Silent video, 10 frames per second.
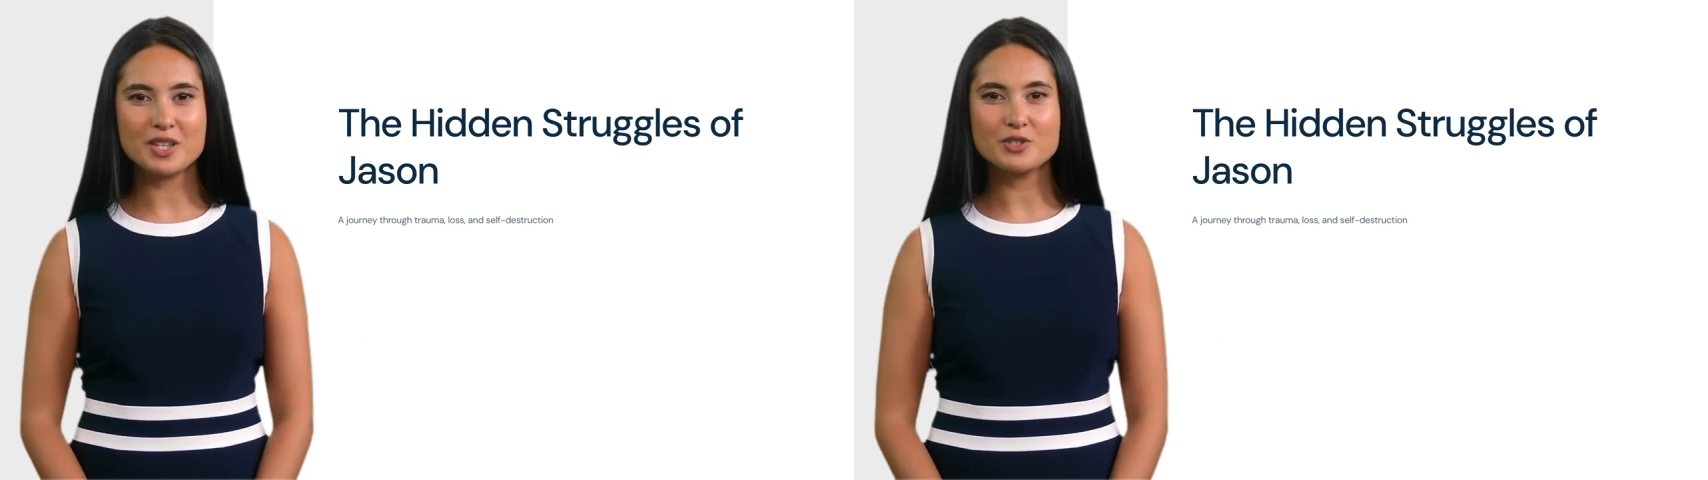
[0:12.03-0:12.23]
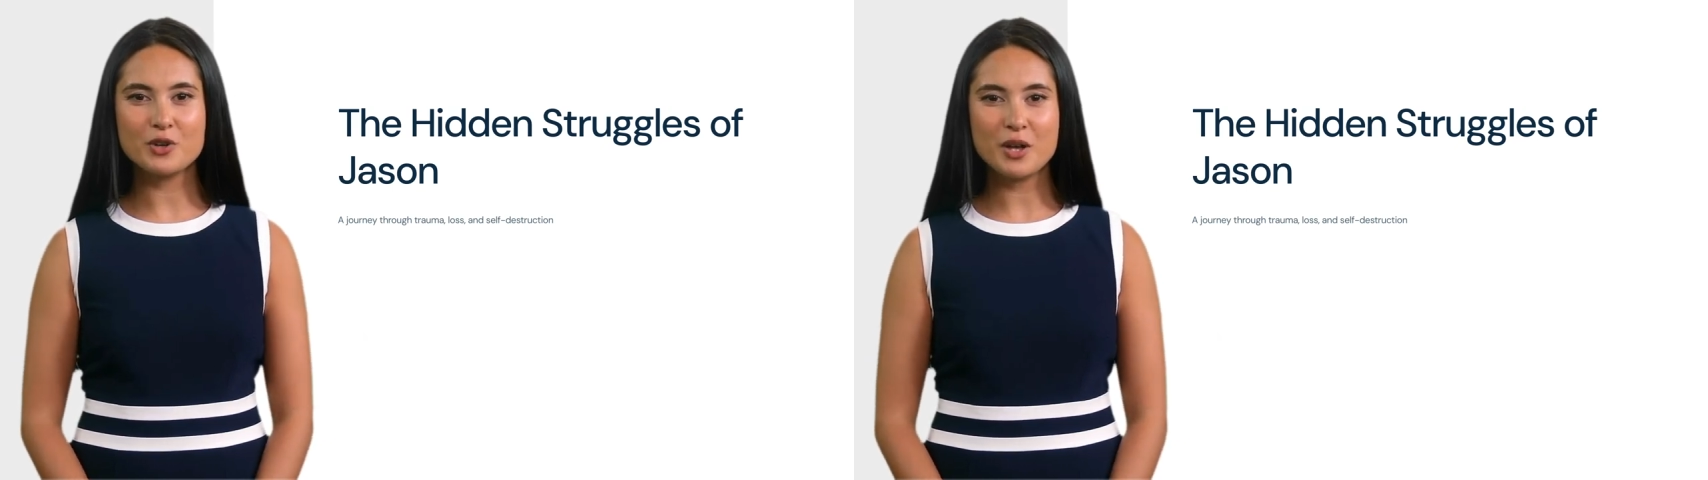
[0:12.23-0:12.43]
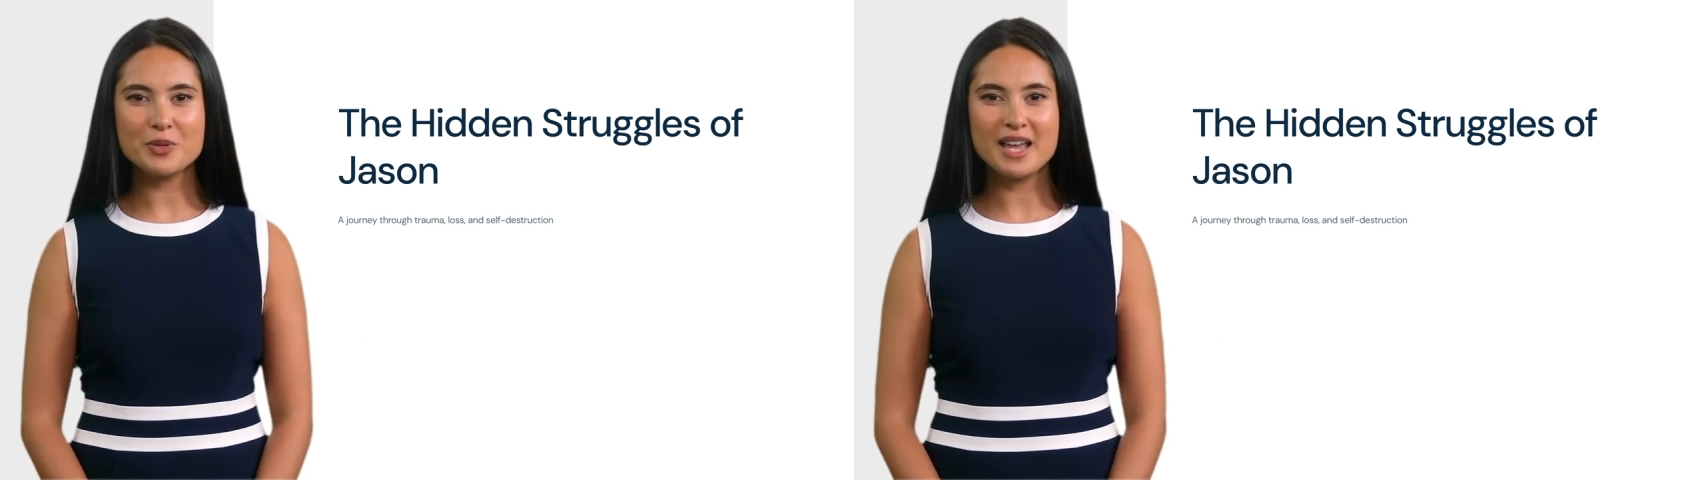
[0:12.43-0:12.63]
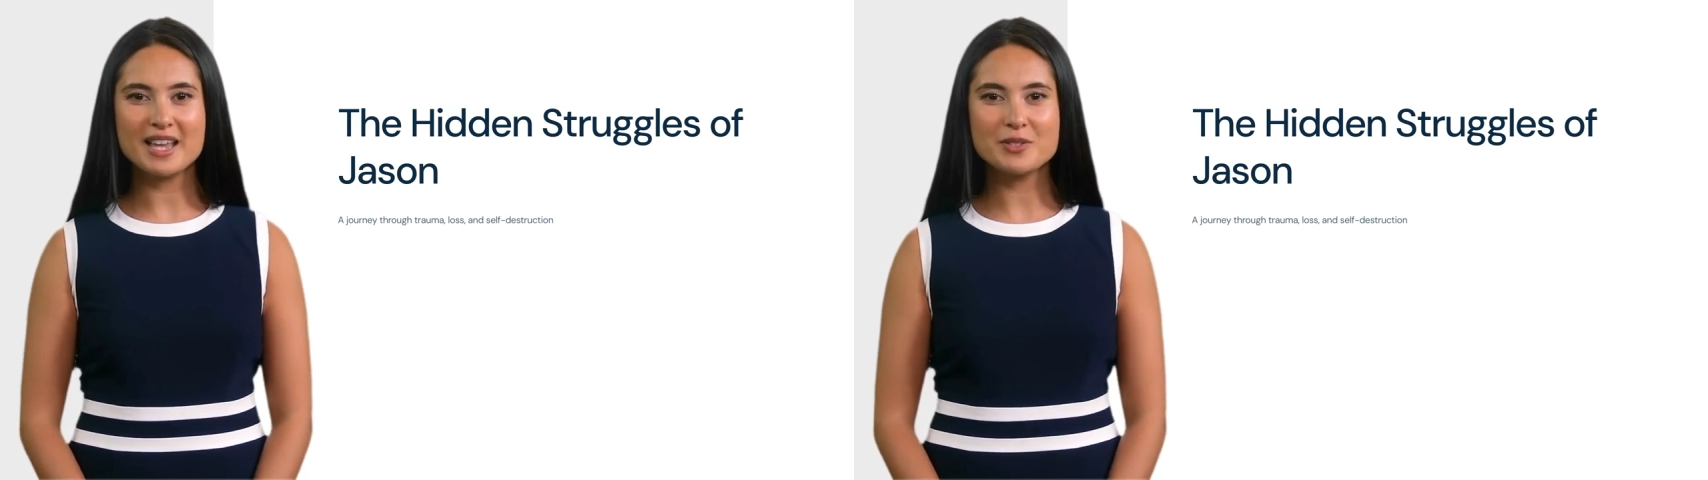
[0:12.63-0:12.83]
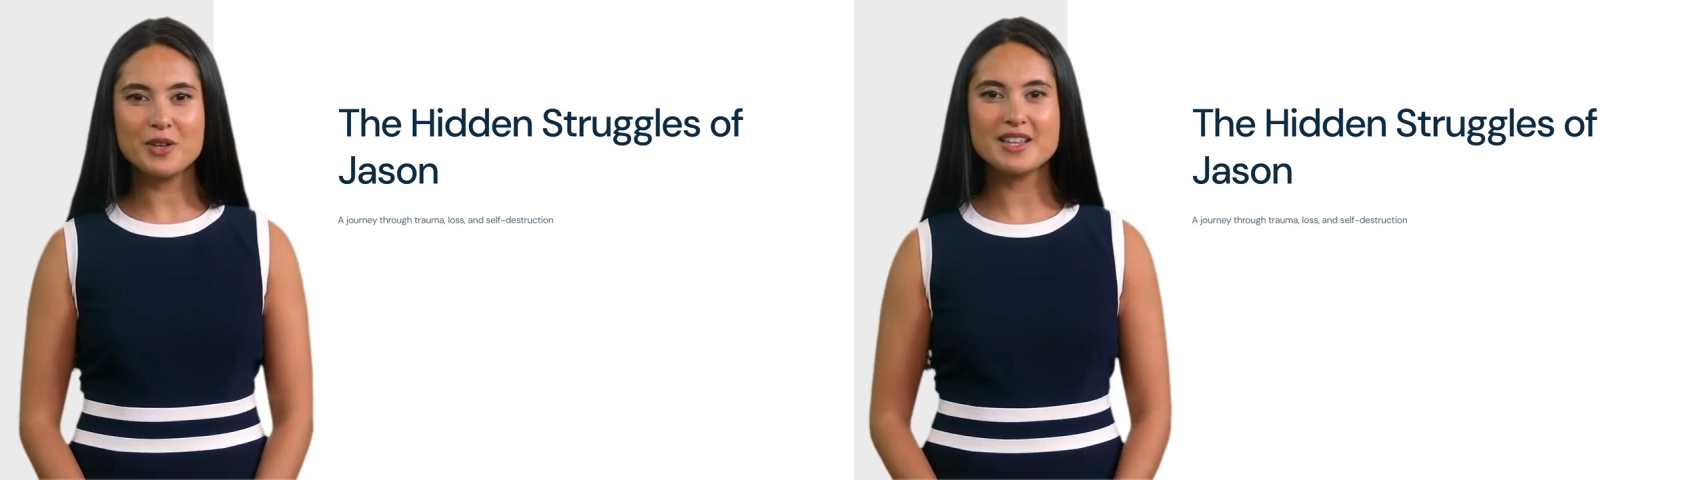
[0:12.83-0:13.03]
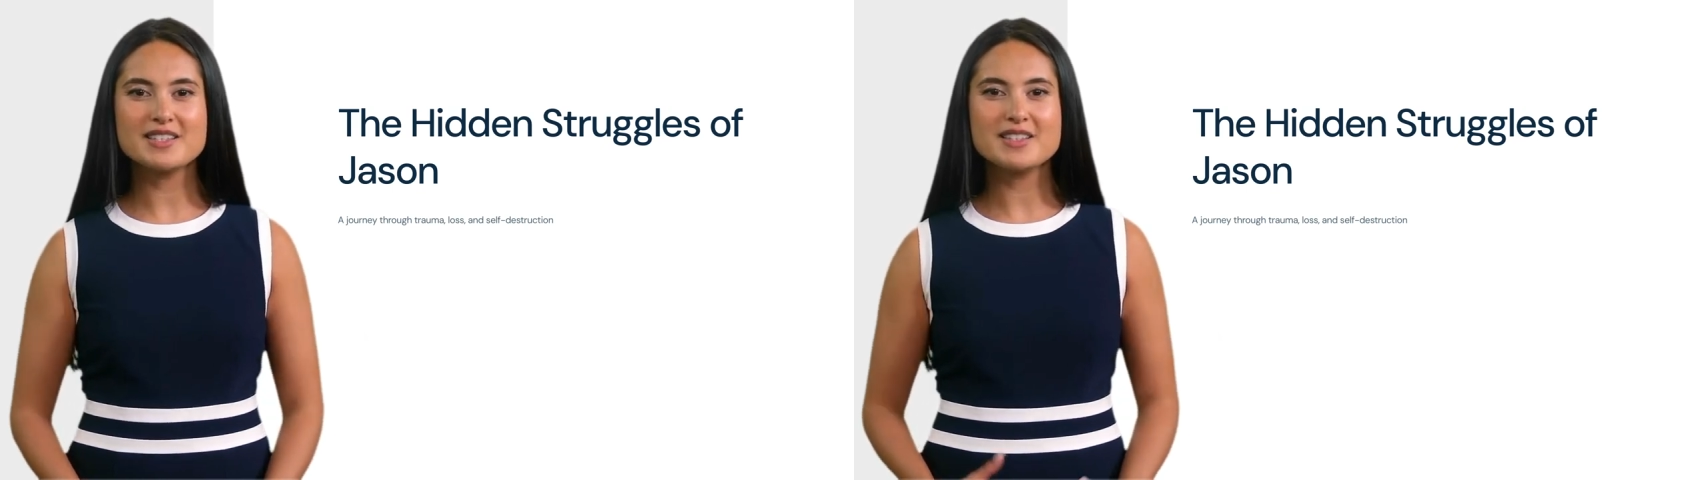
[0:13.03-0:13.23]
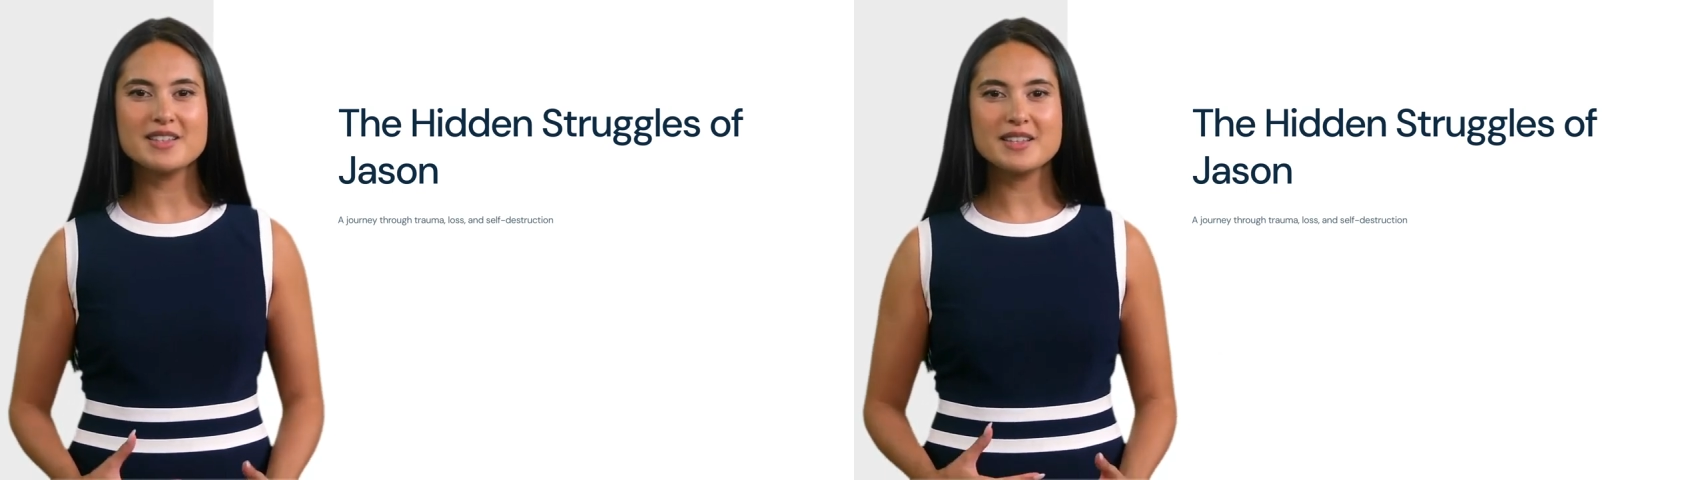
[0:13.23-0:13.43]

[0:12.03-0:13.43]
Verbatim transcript: trauma and loss.